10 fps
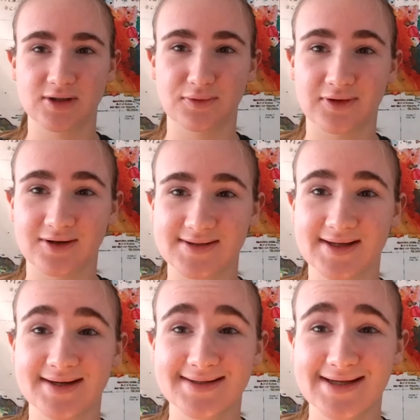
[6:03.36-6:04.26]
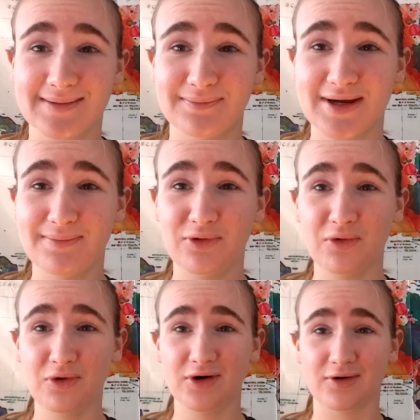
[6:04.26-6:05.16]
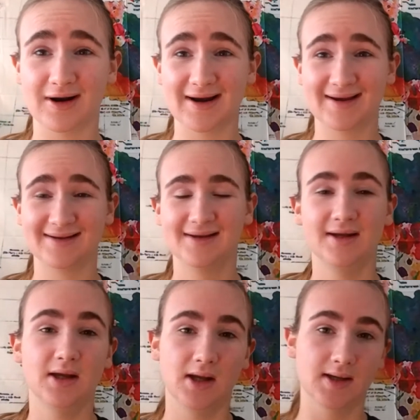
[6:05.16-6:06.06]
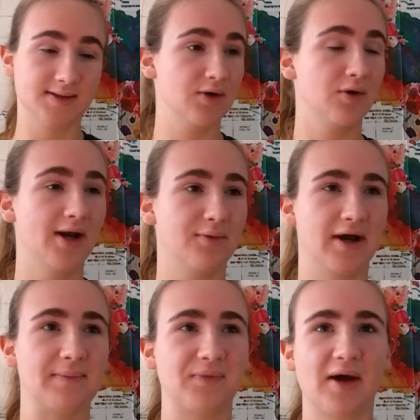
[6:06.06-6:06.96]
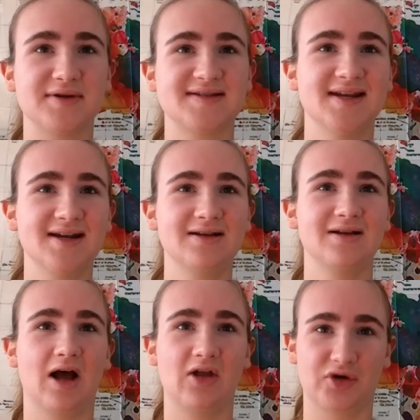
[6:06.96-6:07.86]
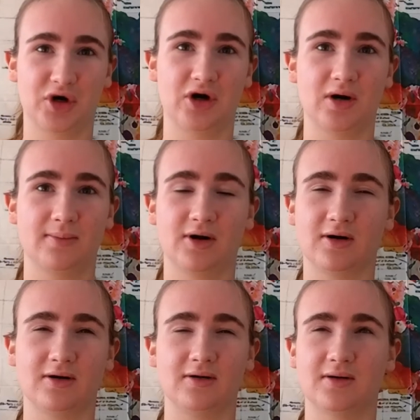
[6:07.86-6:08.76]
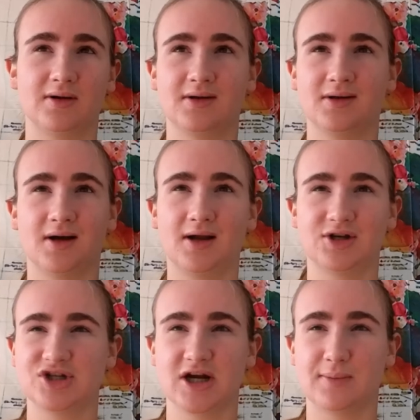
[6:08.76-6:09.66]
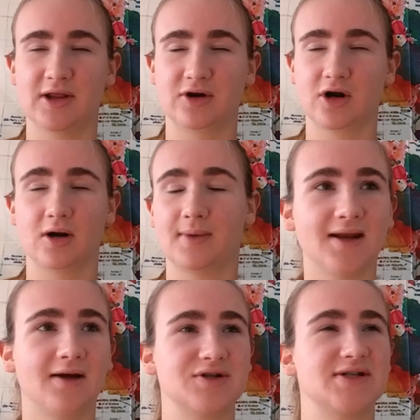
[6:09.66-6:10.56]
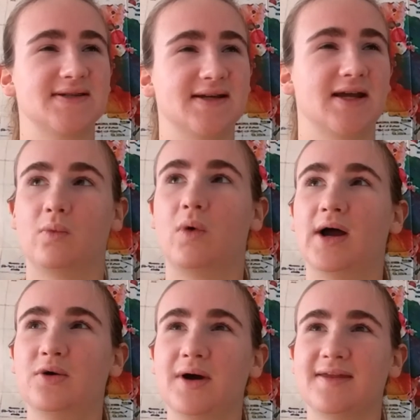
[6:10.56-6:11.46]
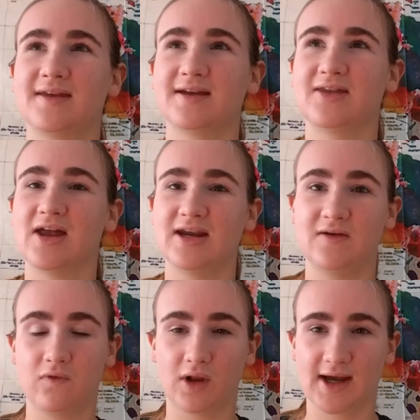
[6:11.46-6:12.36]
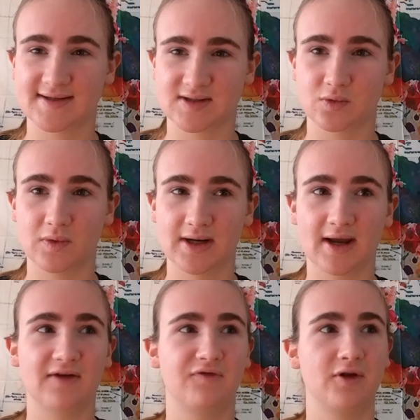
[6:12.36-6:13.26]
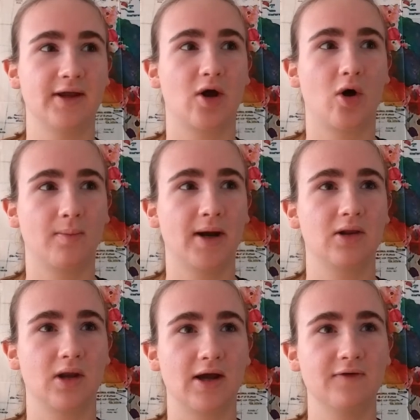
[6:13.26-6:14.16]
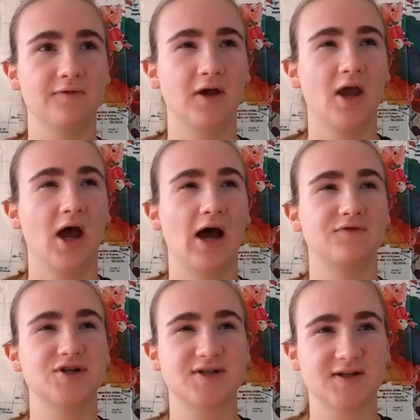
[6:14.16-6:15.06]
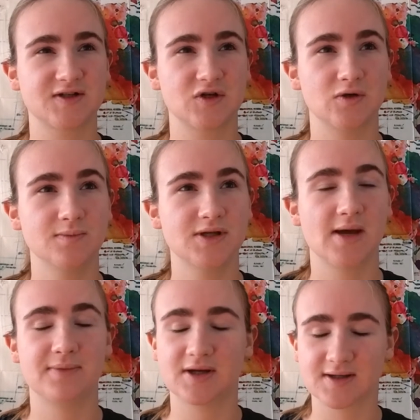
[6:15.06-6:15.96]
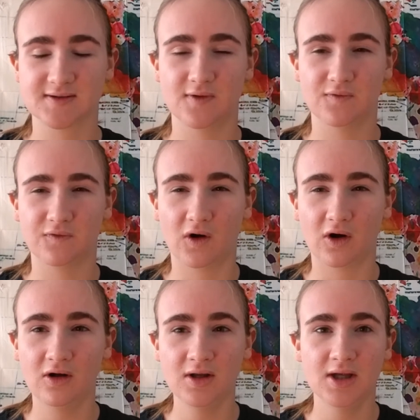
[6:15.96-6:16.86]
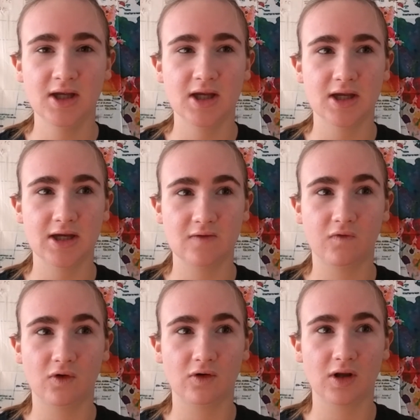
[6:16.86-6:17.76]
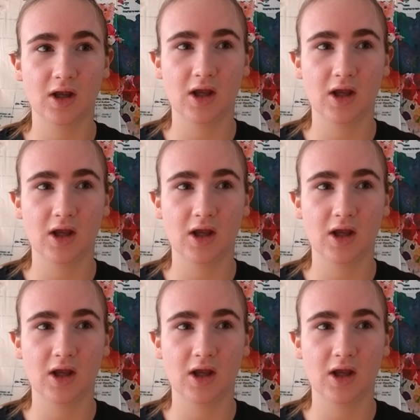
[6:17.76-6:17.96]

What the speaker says: when there's like 10 people ordering. So anyway, I was sitting on the curb, or on a chair by the curb, and I was just thinking of, why do I think that evil has to win? I feel like all my life I've just assumed that because of the fall, evil